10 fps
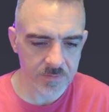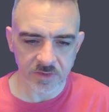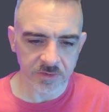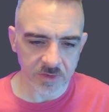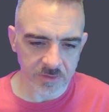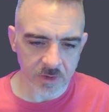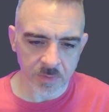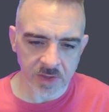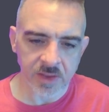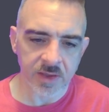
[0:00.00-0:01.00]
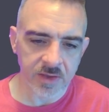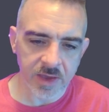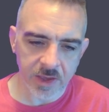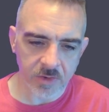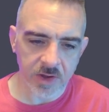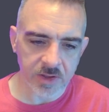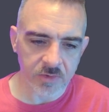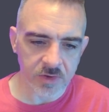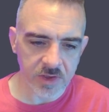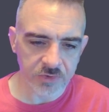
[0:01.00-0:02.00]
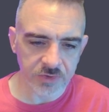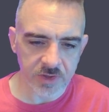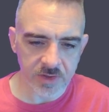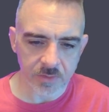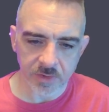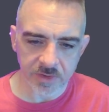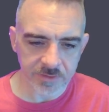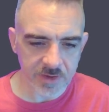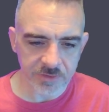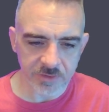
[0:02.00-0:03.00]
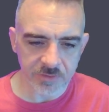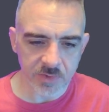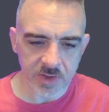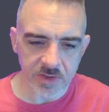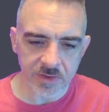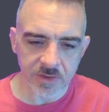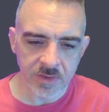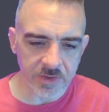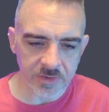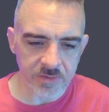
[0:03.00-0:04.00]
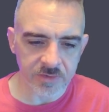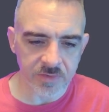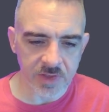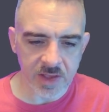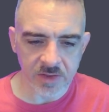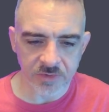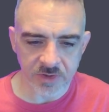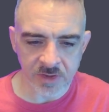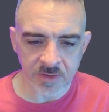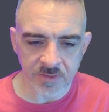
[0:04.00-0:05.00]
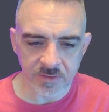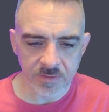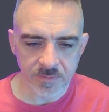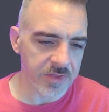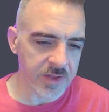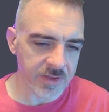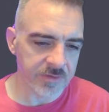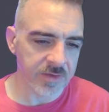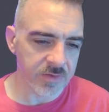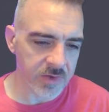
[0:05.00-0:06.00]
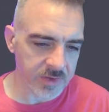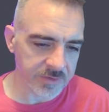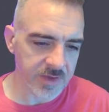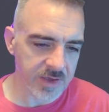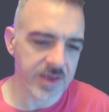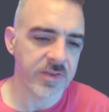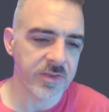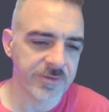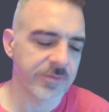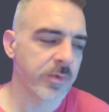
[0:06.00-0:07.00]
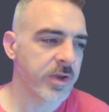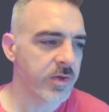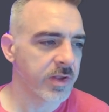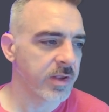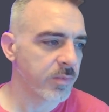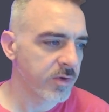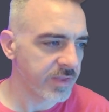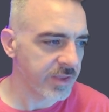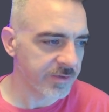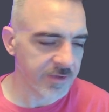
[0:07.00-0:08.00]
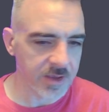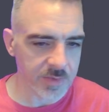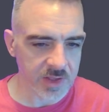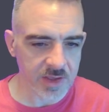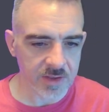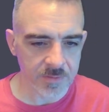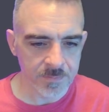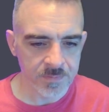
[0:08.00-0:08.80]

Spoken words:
So it's going to tell me like, hey, great introduction, organizations well, good use of analogies. And then it's even going to say, hey, this is where you can improve the assignment at.